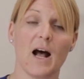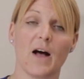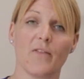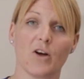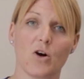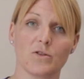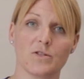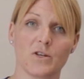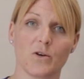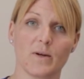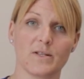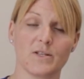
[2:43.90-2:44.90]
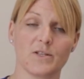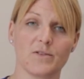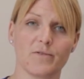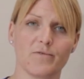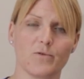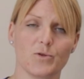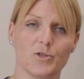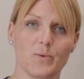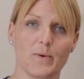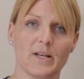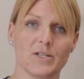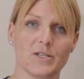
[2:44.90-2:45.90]
and the consequences for
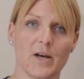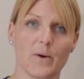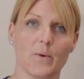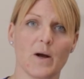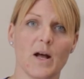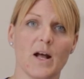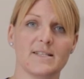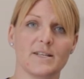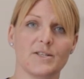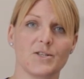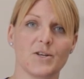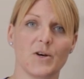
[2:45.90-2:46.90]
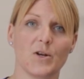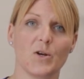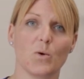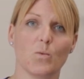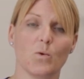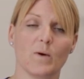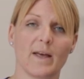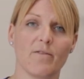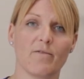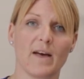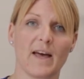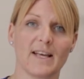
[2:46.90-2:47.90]
doing so, this in turn will
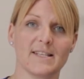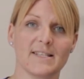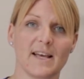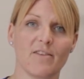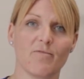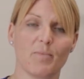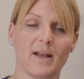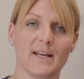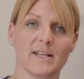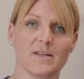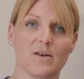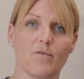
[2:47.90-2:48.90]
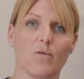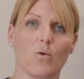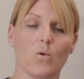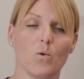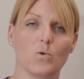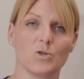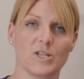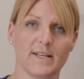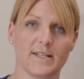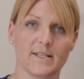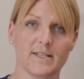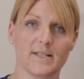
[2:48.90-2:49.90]
give a safe place for all
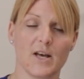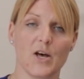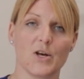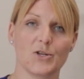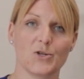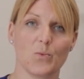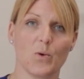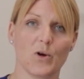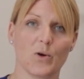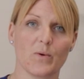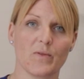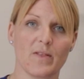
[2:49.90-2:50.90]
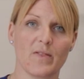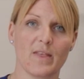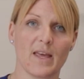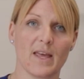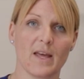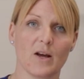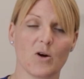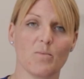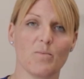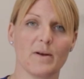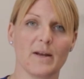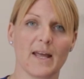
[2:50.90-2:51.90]
genders to work within the
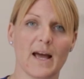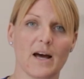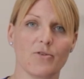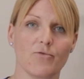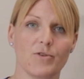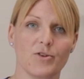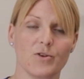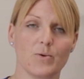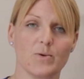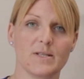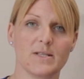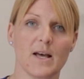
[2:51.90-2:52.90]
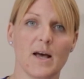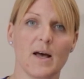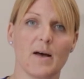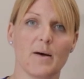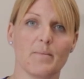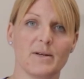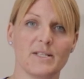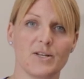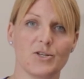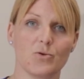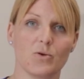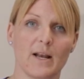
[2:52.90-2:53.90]
company and reduce
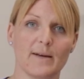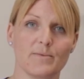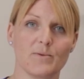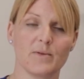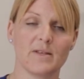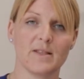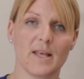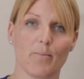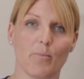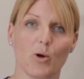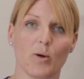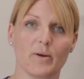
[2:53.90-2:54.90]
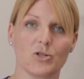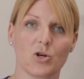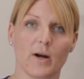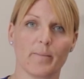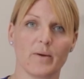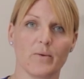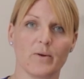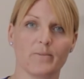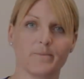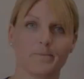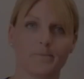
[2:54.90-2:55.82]
potential claims within the employment tribunal.